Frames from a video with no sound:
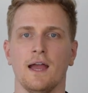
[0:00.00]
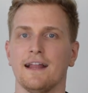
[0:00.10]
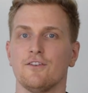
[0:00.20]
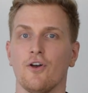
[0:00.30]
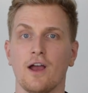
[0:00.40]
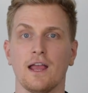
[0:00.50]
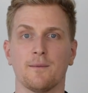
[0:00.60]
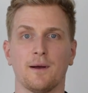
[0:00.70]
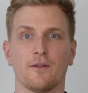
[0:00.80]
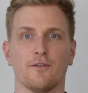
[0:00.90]
And talking
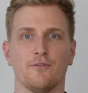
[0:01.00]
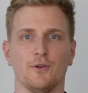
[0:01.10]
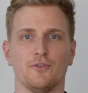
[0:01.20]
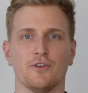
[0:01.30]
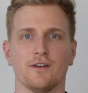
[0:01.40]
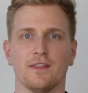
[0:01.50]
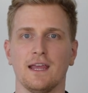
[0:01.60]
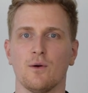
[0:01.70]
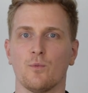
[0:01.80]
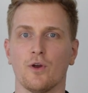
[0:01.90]
about the future,
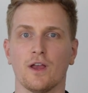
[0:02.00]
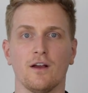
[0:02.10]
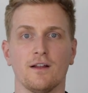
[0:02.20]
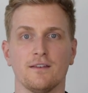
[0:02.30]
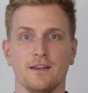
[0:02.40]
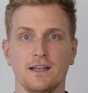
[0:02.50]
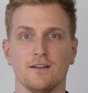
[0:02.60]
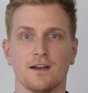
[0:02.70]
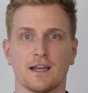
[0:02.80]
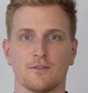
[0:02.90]
they are working on
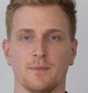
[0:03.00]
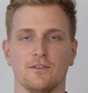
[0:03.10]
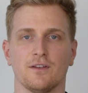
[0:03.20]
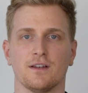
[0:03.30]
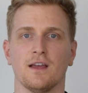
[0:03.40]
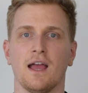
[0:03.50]
TikTok as mentioned